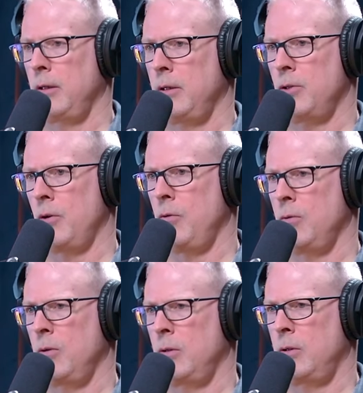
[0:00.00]
So
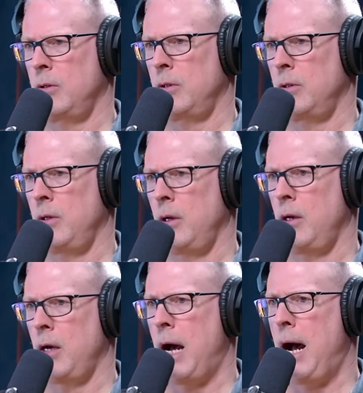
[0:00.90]

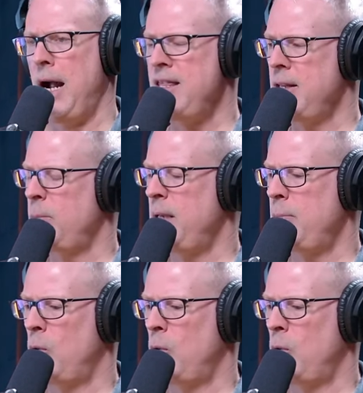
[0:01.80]
I think,